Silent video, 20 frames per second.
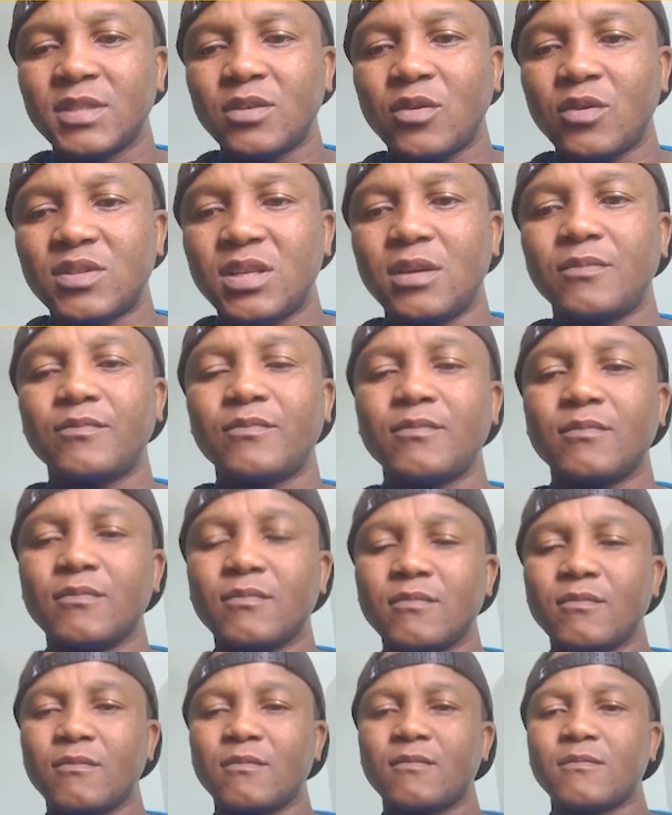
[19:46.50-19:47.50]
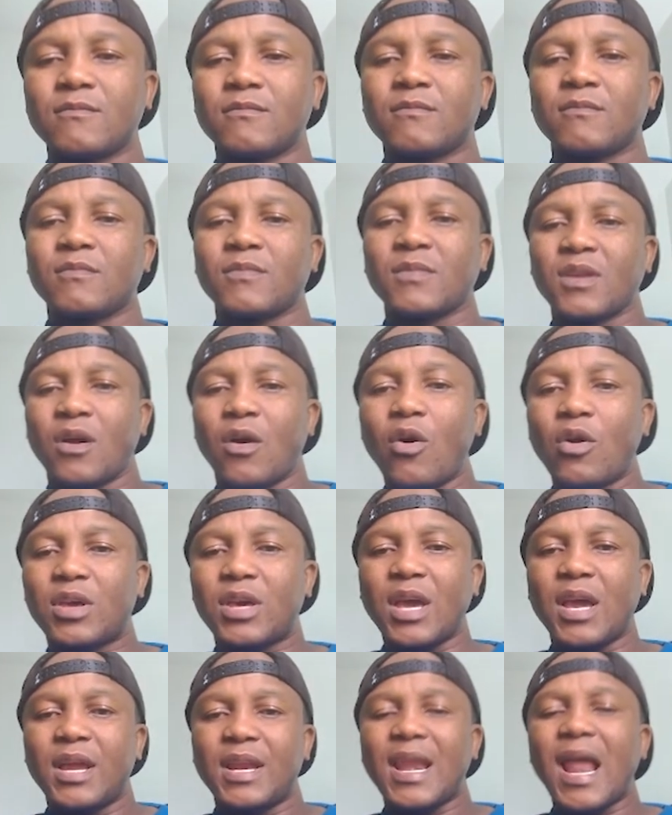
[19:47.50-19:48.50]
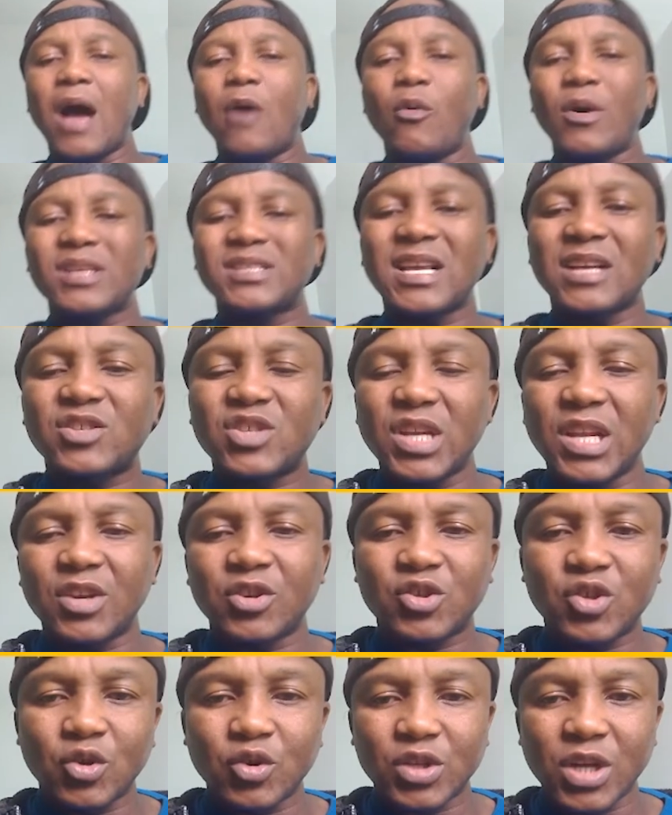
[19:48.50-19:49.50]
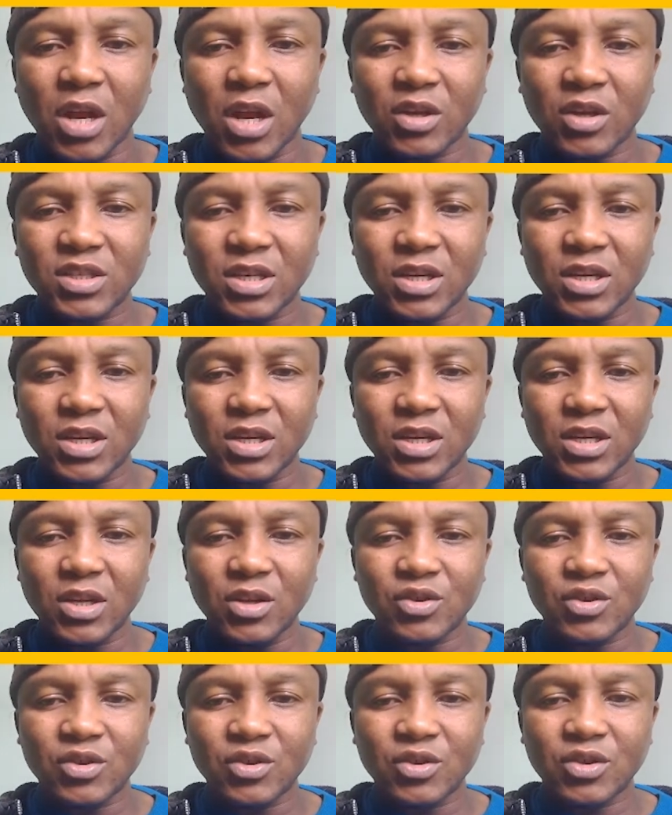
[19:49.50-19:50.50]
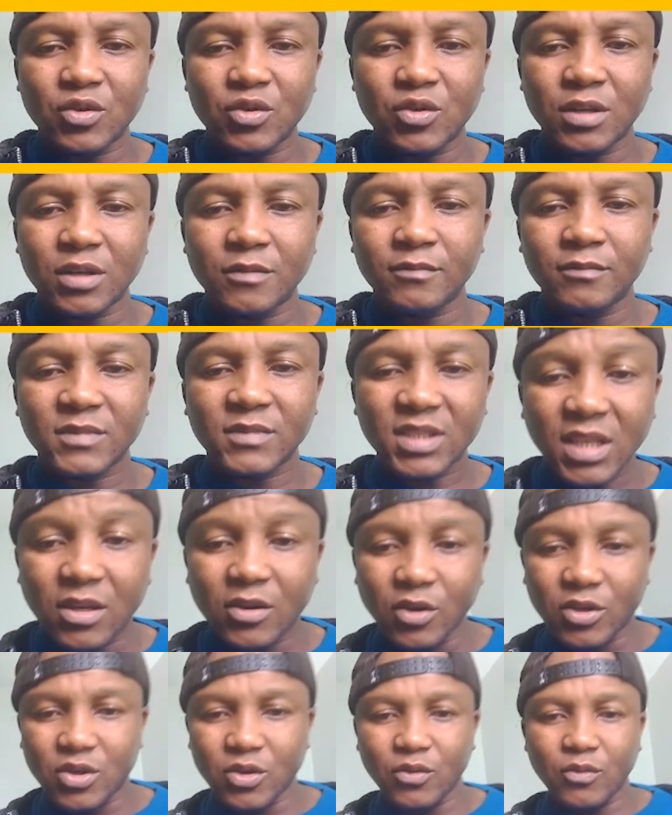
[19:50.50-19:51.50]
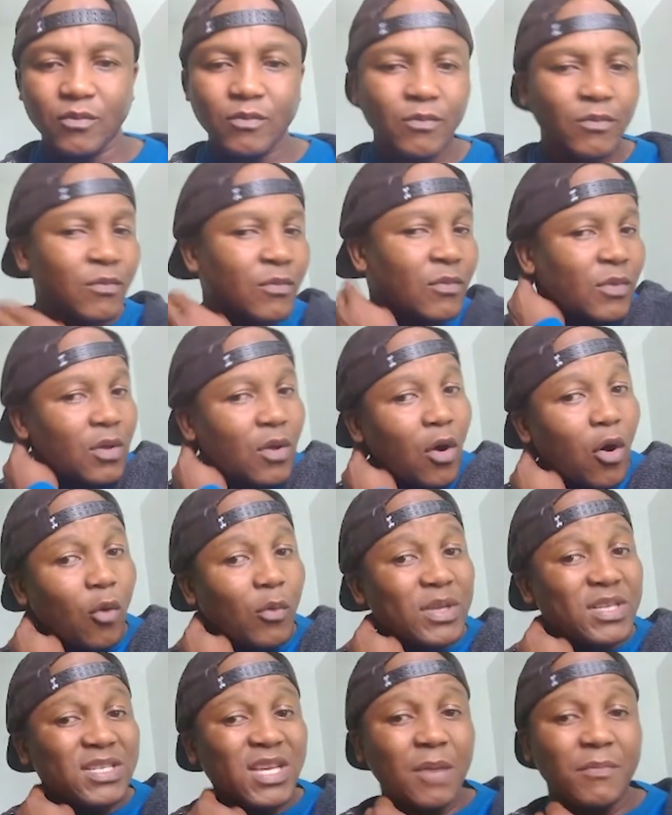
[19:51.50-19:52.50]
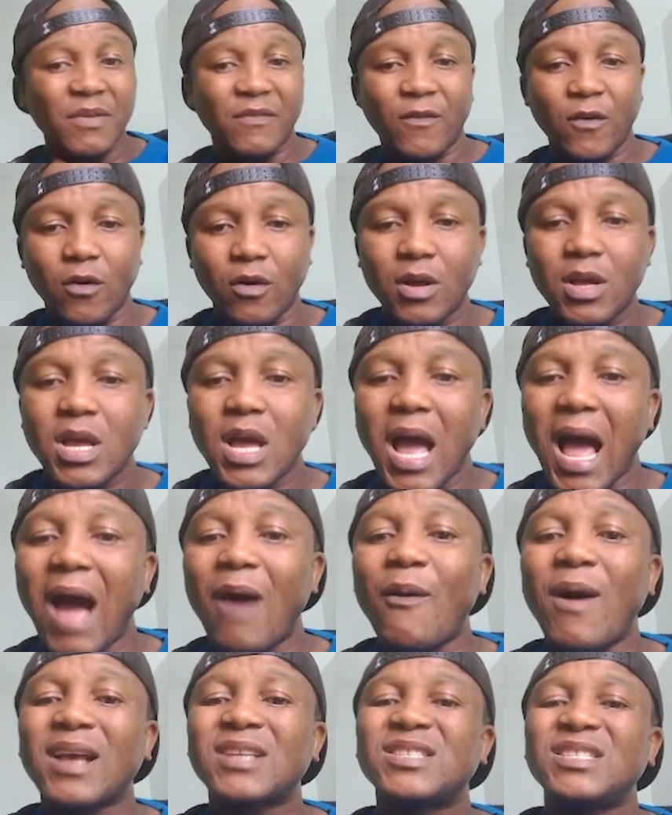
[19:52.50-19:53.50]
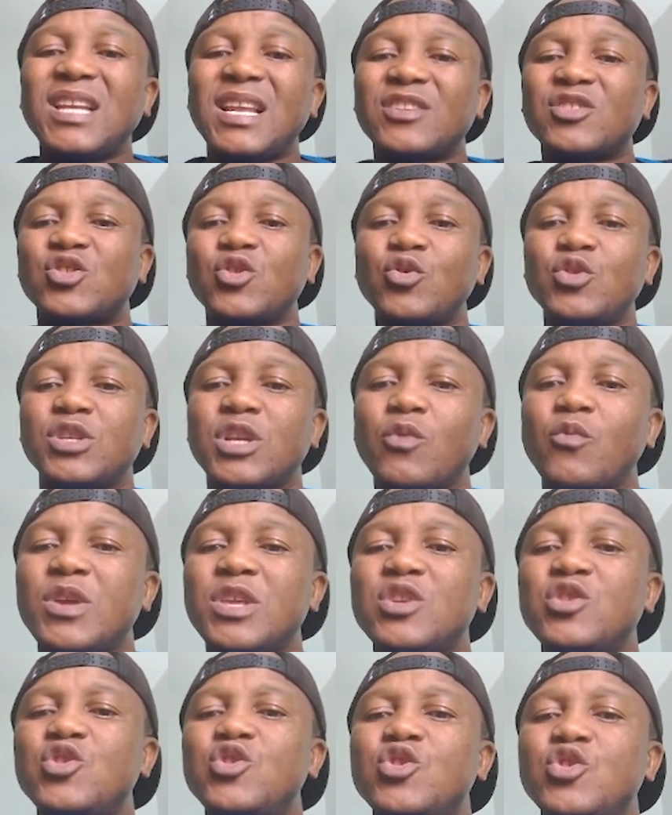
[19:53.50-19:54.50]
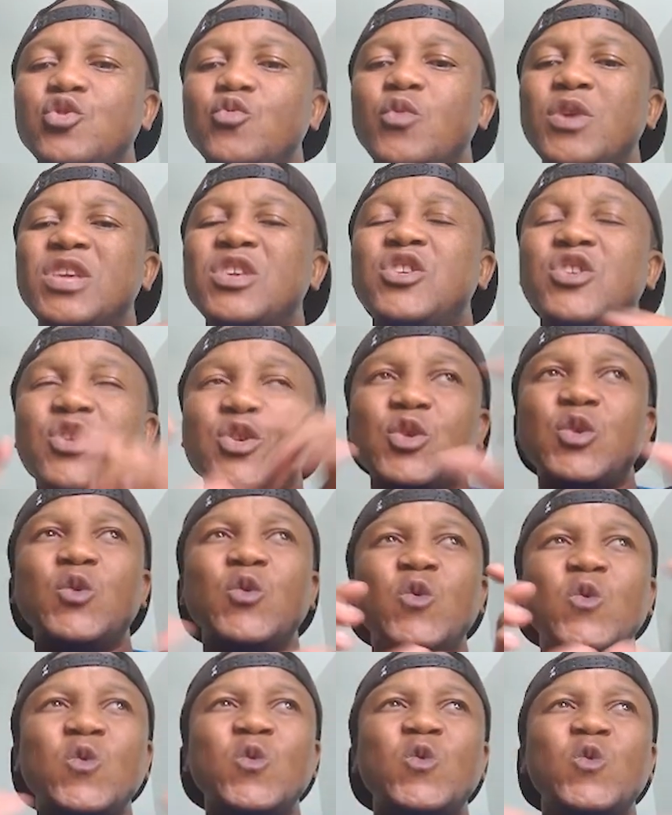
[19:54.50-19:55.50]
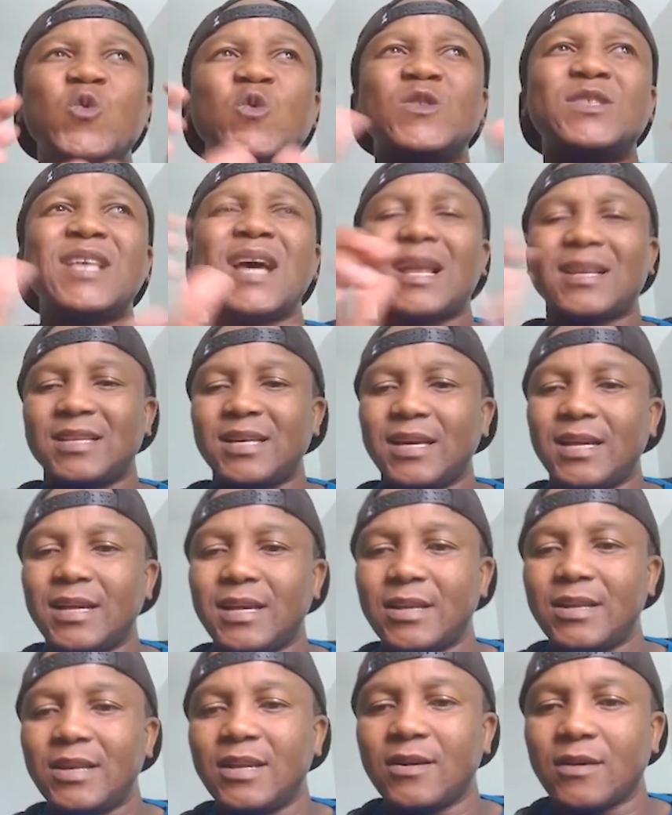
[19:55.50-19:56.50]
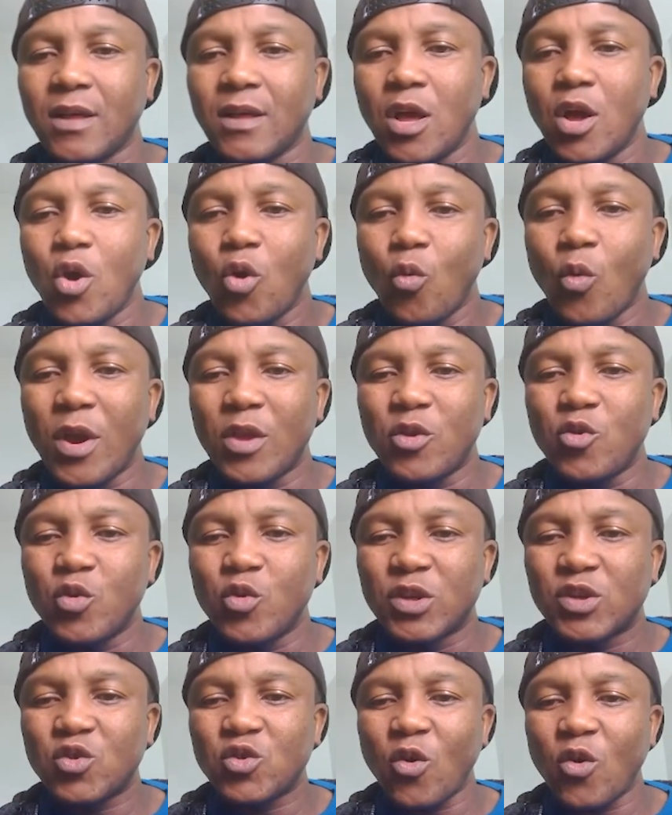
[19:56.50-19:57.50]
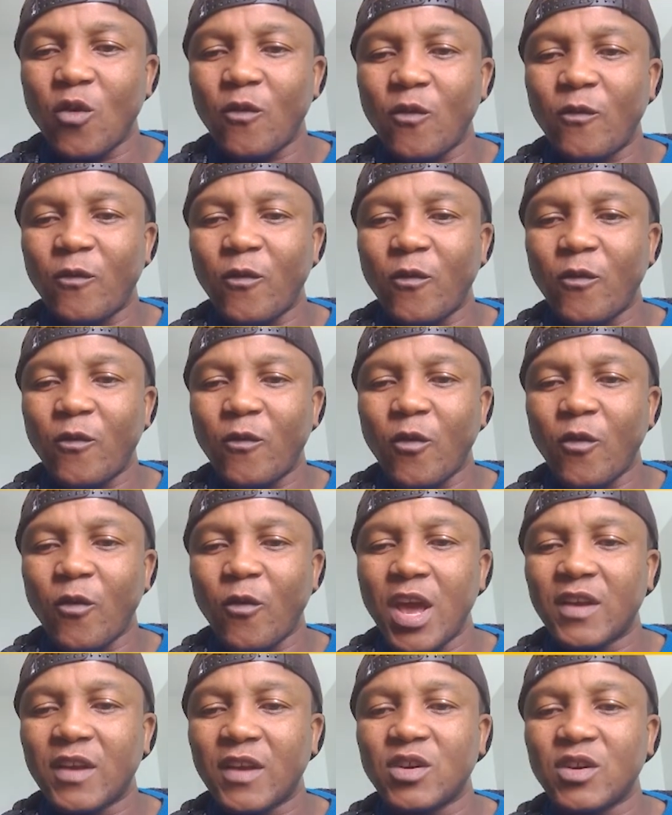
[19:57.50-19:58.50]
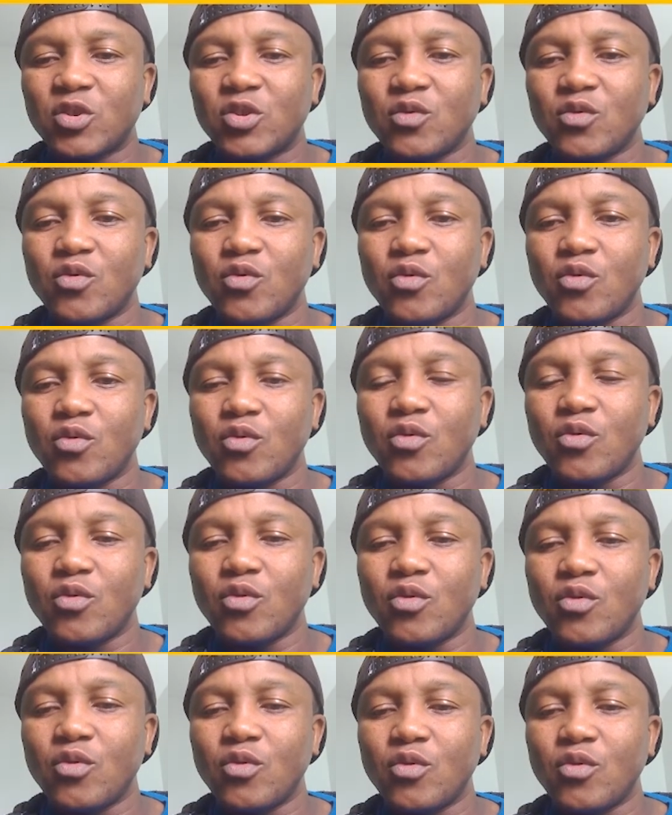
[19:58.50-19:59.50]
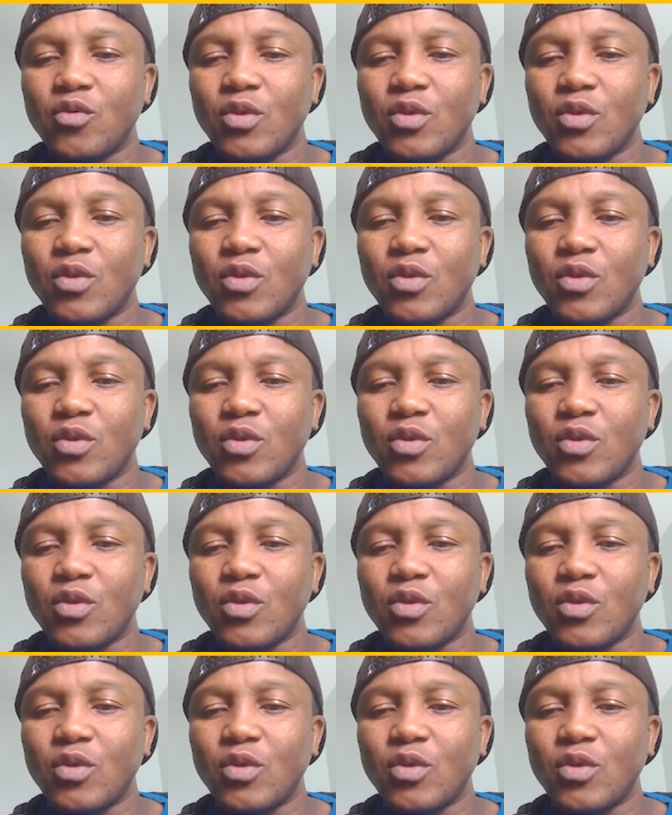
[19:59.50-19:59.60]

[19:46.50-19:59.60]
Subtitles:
cos t. Okay, now what is auxiliary solution? Auxiliary solution equal to, or we said before, our auxiliary solution when we use that, look, when you solve for x equal to